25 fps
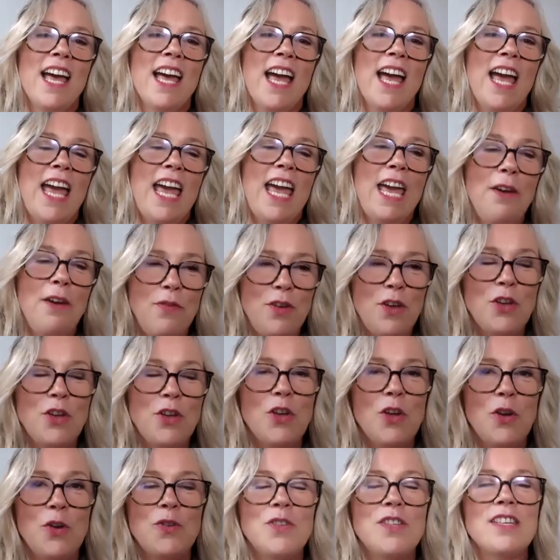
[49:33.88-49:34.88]
if you
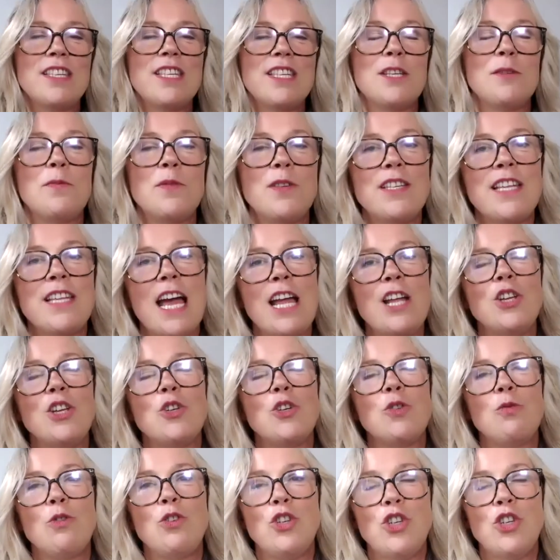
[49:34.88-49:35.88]
use the
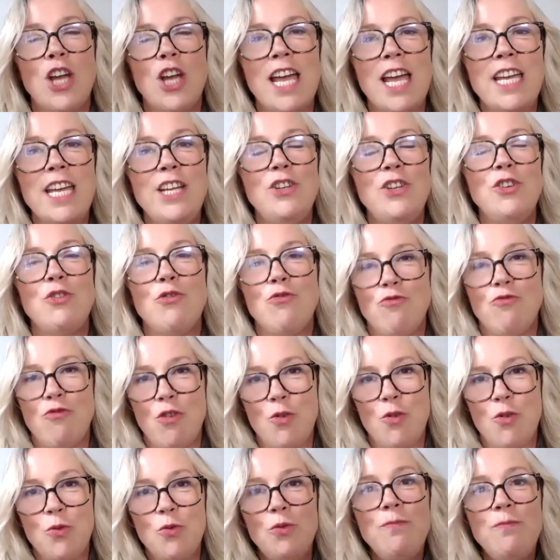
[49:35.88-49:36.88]
substantial change
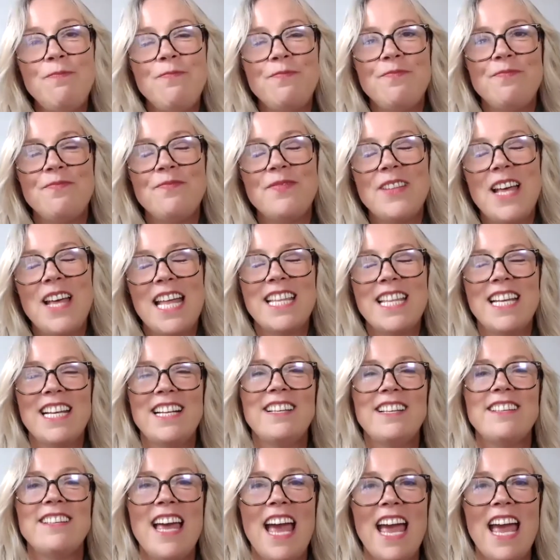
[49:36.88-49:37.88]
rule, then
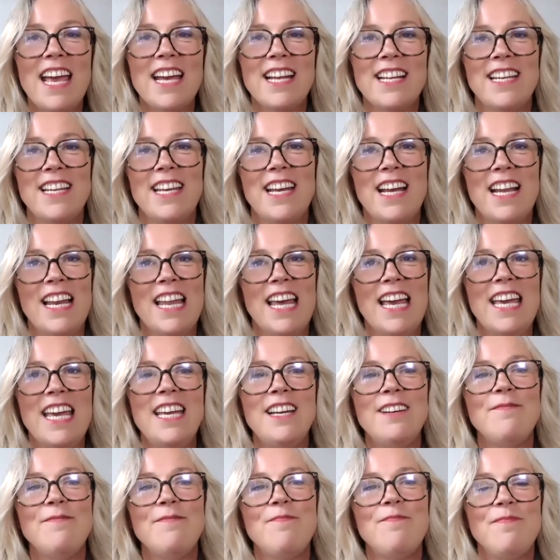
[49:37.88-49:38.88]

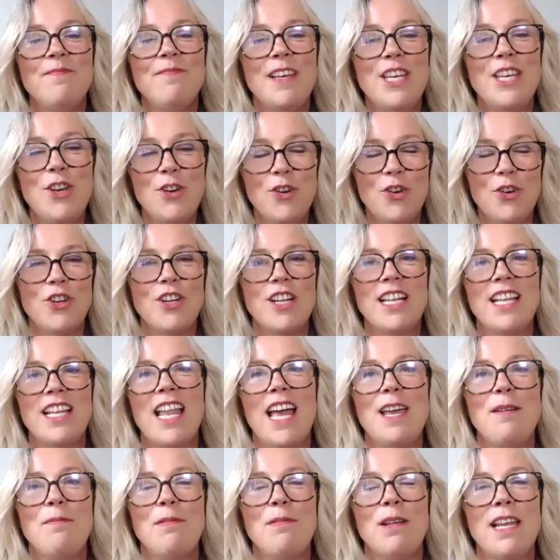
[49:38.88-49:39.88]
technically you couldn't
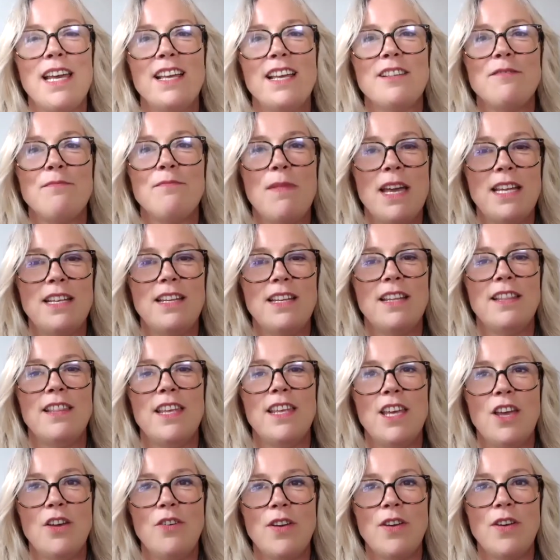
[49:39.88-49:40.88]
label it as made in
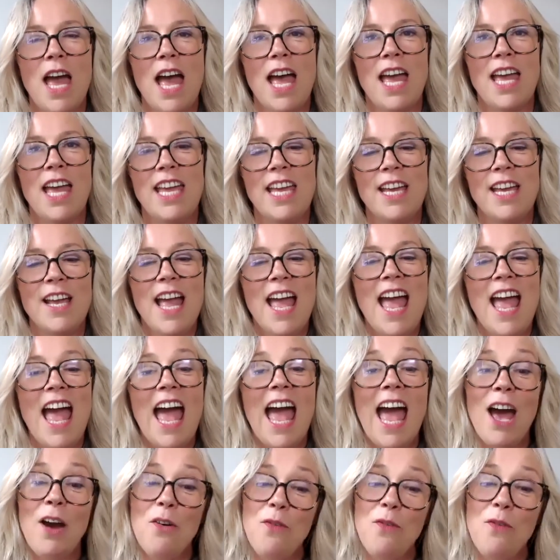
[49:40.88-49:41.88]
the UK.
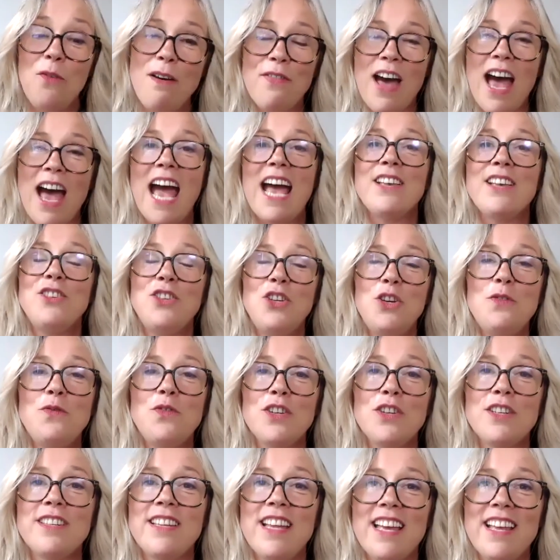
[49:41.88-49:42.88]
However, as you've
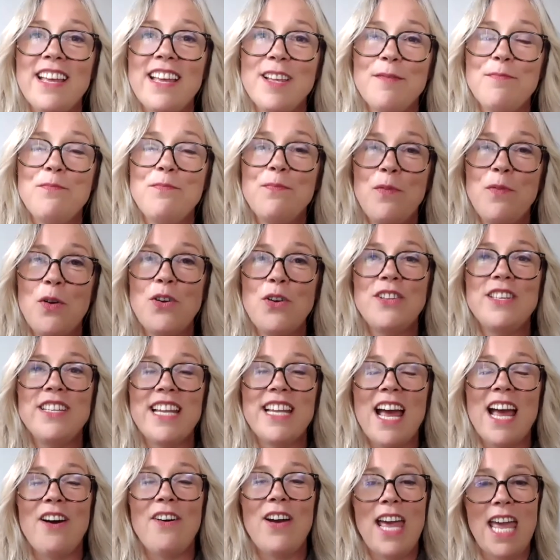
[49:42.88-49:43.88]
just pointed
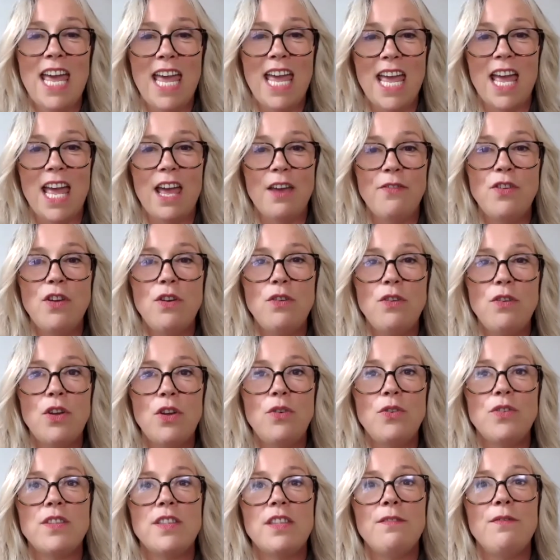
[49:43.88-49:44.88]
out here, if you
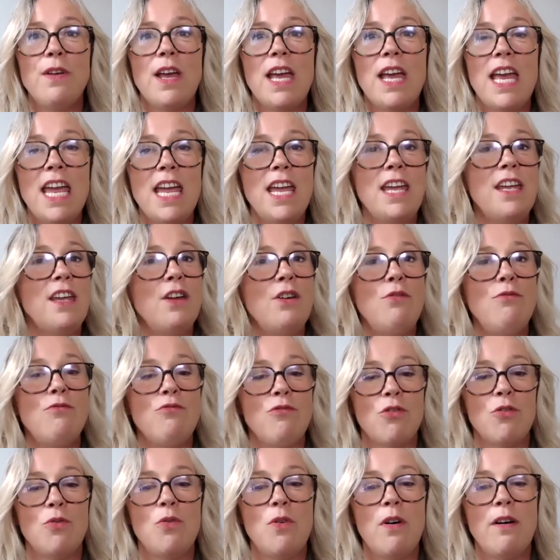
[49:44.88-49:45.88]
use the EU
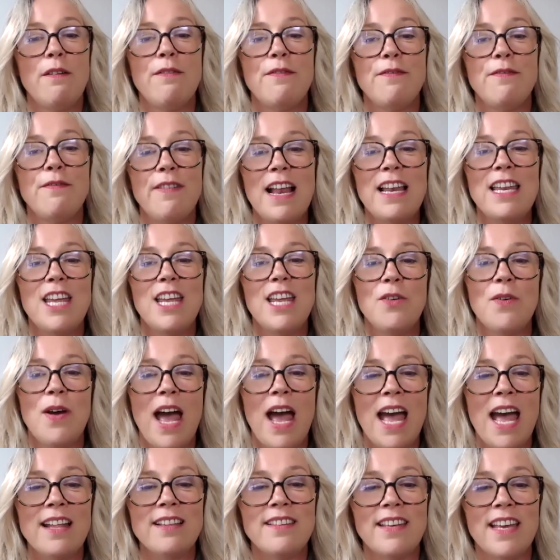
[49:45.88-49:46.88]
rule of value
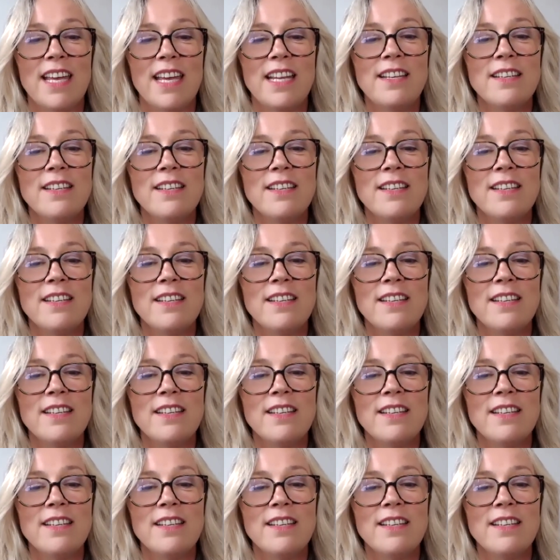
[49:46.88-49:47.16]
added,